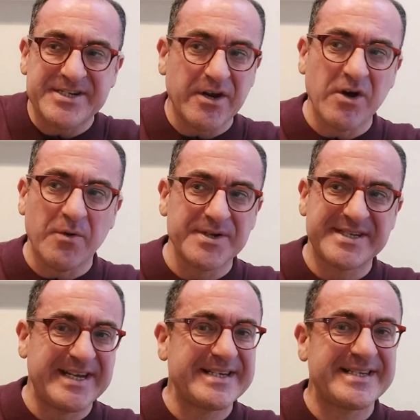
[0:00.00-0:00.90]
not always
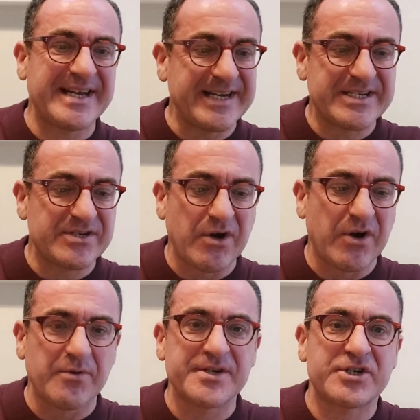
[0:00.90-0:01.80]
easy and it's not
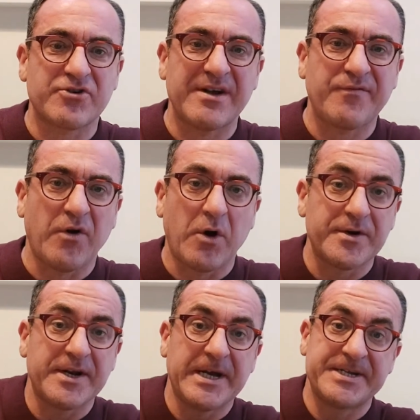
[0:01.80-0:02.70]
always
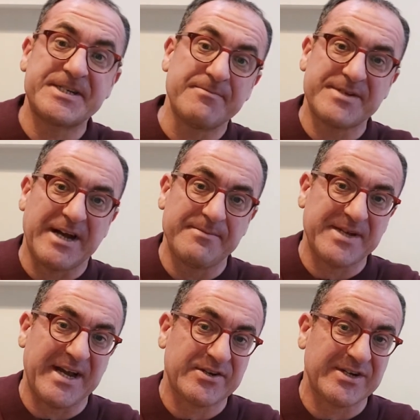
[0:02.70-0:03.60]
straightforward. And sometimes,
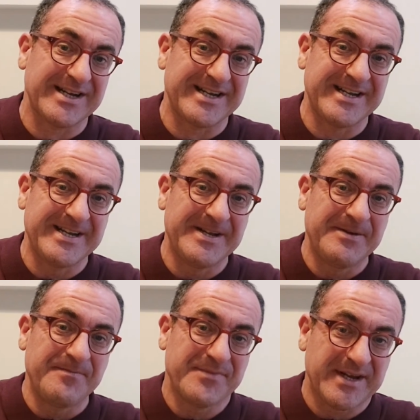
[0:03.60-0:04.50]
actually,
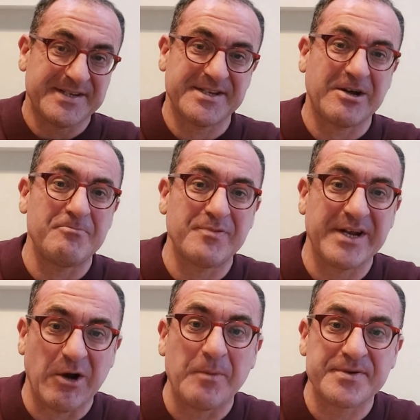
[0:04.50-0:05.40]
it's the
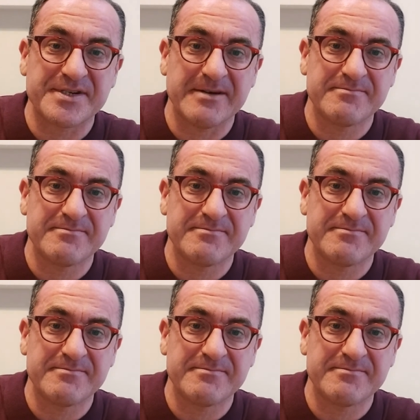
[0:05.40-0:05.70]
complete opposite.